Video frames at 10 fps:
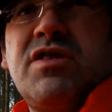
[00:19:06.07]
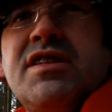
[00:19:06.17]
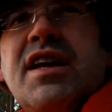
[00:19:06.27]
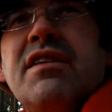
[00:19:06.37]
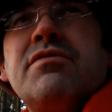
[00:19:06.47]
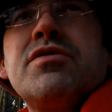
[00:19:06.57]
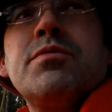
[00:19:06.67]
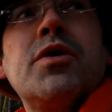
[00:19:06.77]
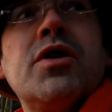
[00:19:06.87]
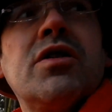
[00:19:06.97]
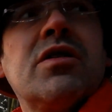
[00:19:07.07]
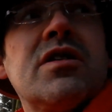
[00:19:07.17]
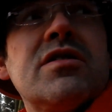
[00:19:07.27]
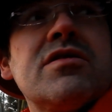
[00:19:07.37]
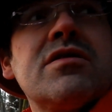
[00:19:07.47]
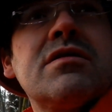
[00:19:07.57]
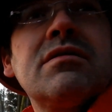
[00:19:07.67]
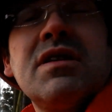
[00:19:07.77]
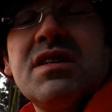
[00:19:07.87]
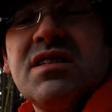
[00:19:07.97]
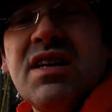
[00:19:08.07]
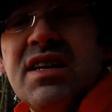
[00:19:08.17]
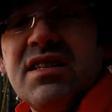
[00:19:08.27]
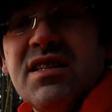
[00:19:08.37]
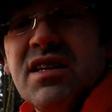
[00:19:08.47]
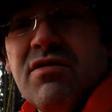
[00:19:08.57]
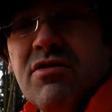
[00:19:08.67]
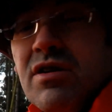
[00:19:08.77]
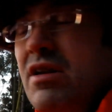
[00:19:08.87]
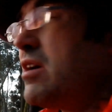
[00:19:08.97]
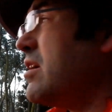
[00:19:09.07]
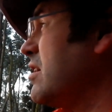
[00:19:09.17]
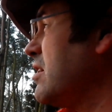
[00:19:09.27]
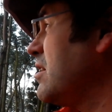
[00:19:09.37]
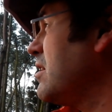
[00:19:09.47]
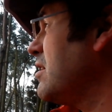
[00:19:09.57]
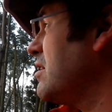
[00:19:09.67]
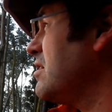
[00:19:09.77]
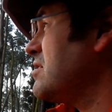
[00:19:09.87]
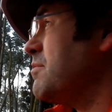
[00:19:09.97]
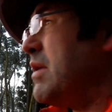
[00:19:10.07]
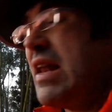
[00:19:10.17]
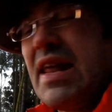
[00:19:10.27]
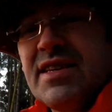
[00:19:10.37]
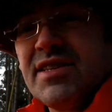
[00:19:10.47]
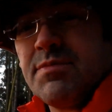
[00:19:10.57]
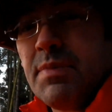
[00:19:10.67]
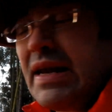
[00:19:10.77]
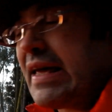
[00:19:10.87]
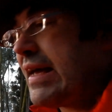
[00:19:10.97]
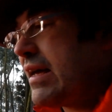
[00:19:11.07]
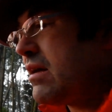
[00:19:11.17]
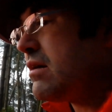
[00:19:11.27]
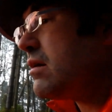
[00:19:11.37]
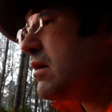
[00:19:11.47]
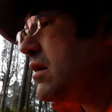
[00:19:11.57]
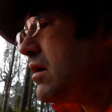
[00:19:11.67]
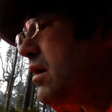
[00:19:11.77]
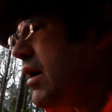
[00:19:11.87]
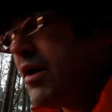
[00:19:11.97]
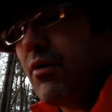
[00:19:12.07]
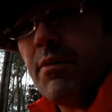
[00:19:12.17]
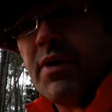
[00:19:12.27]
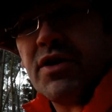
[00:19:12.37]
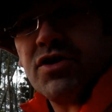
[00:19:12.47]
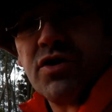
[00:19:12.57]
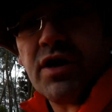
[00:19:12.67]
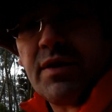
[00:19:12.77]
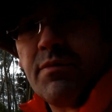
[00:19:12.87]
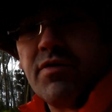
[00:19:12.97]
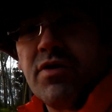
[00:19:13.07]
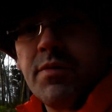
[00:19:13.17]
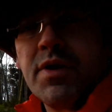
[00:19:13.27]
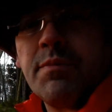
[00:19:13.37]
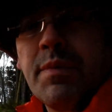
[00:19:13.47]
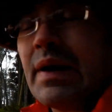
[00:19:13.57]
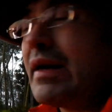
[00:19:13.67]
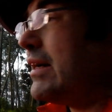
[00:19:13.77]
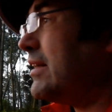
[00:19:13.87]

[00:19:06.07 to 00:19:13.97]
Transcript: instead of some oil because it's tastier and it's a bit less spilly. Anyway, I better chuck it in before I burn pan.